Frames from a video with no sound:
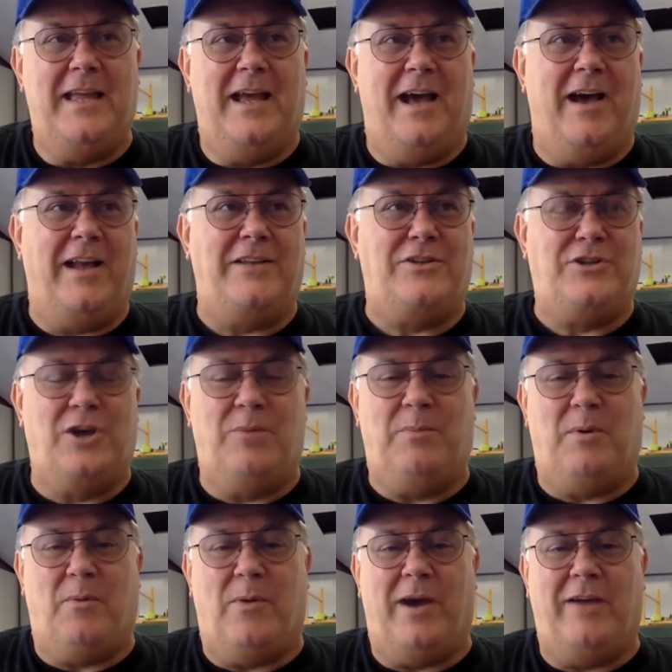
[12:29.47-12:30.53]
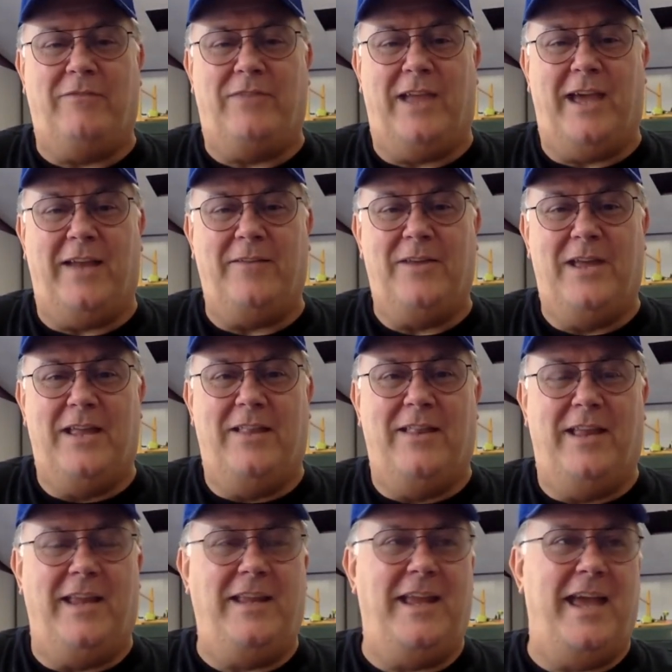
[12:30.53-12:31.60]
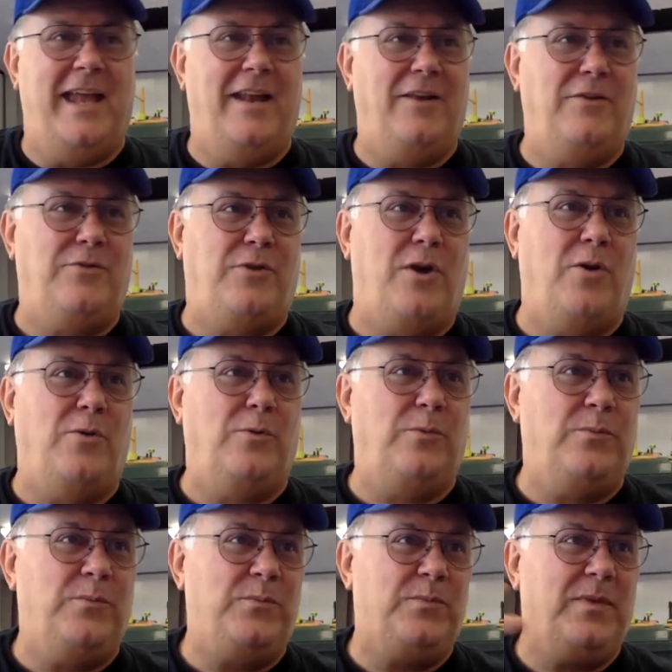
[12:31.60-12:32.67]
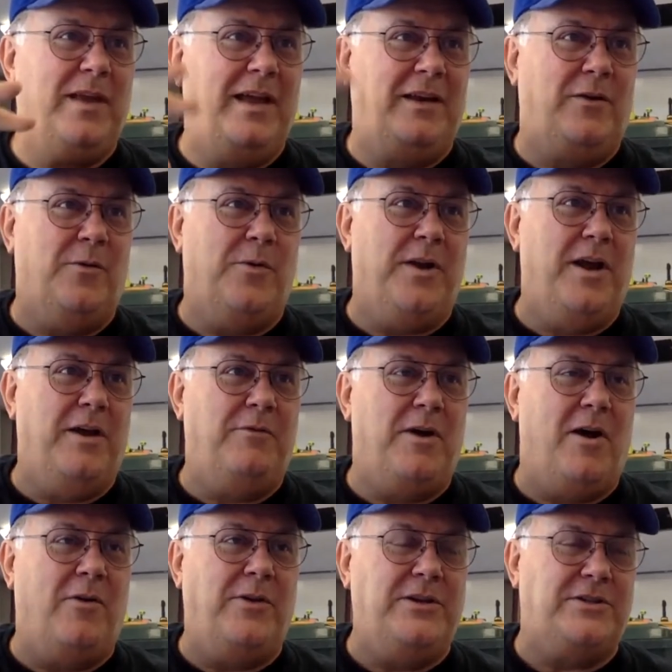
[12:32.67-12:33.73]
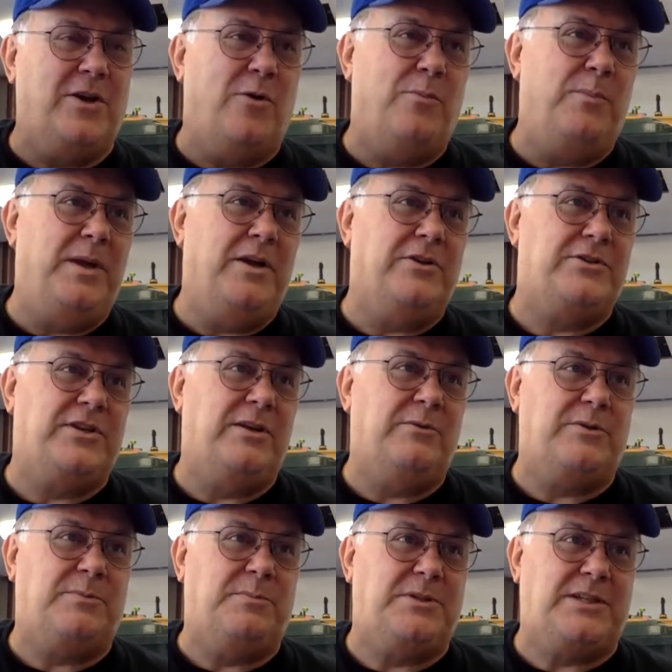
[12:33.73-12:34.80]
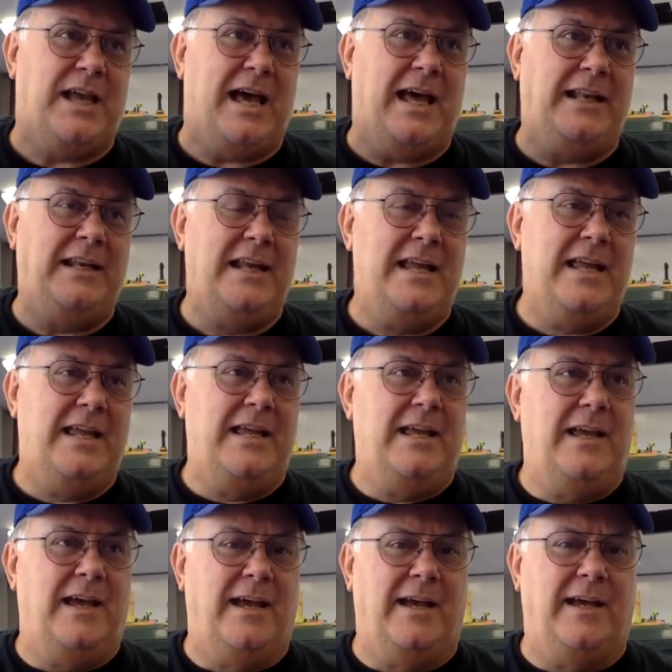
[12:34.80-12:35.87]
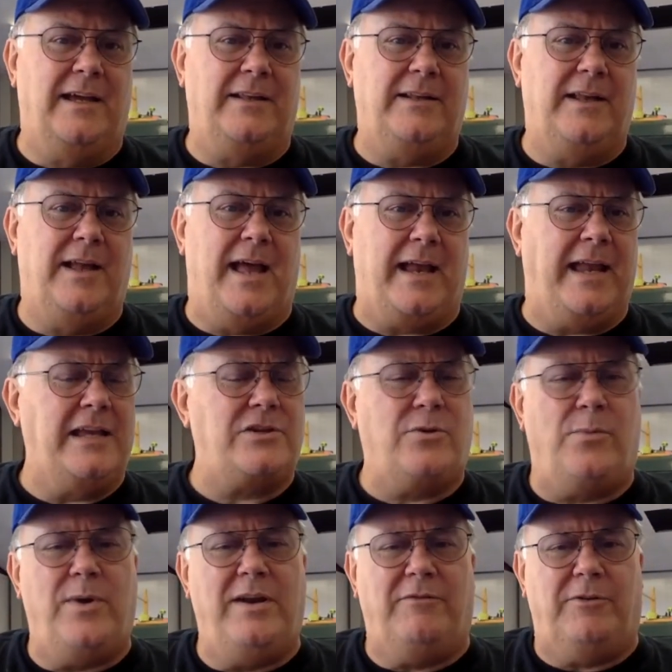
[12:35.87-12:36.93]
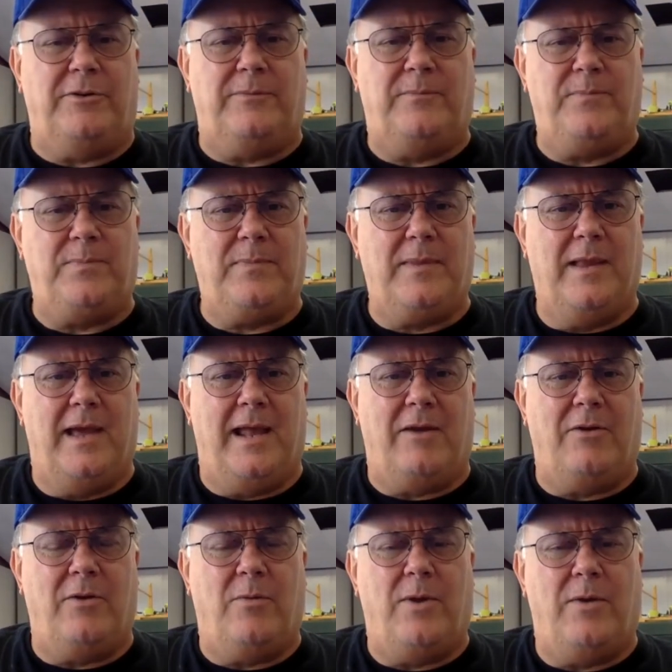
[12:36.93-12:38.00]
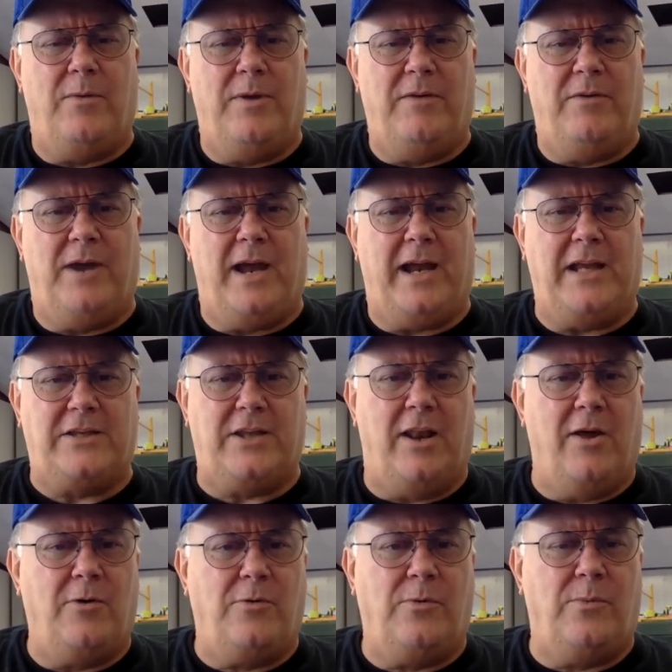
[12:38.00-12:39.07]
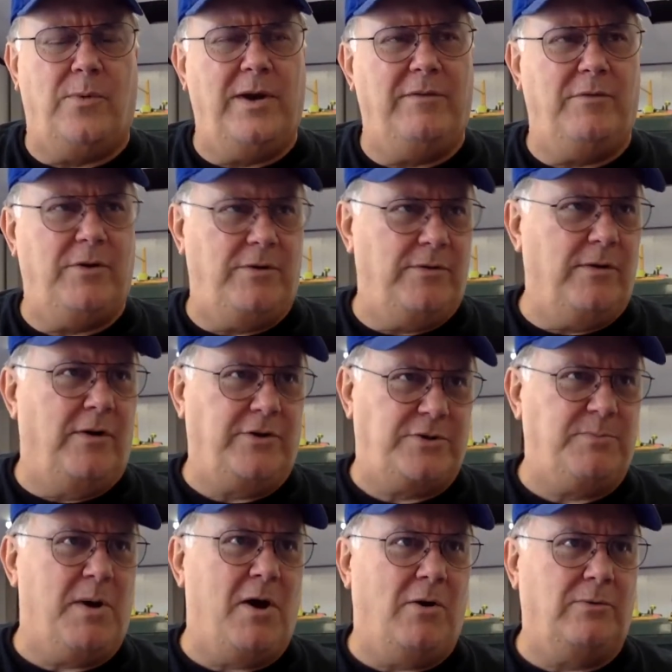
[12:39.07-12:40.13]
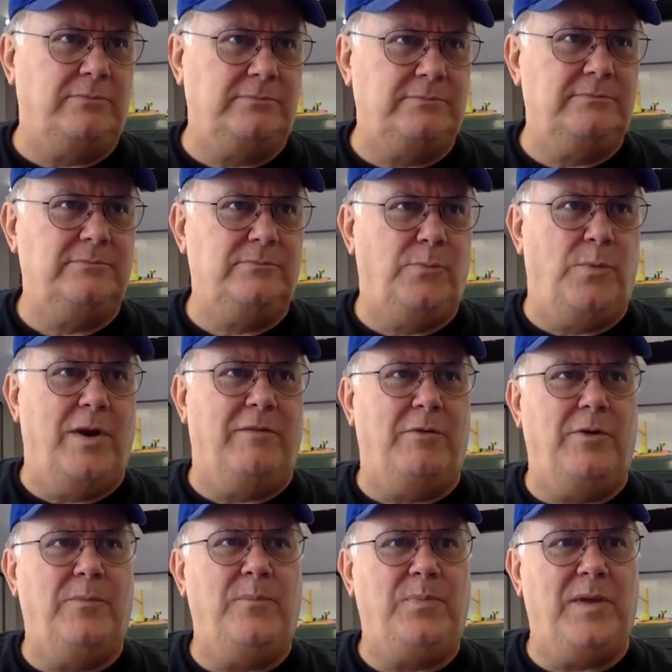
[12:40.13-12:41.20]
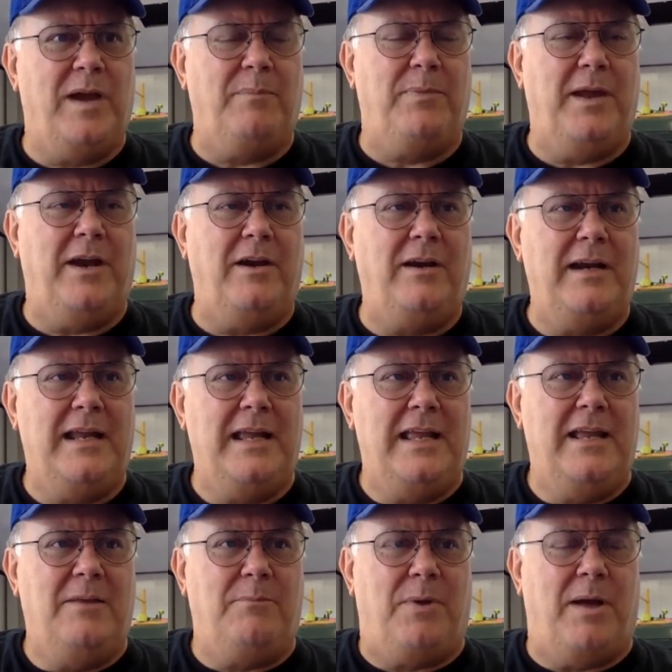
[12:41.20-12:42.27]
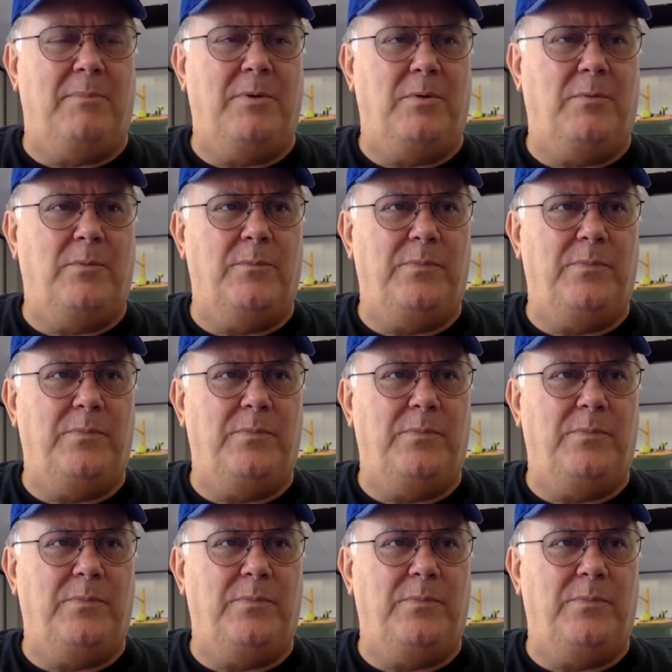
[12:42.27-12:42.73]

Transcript: I had to show my wife that he had a drone and going over all these old mills, and it was beside, I guess, a river. I don't know what river. I guess a local river or small river up there. Probably,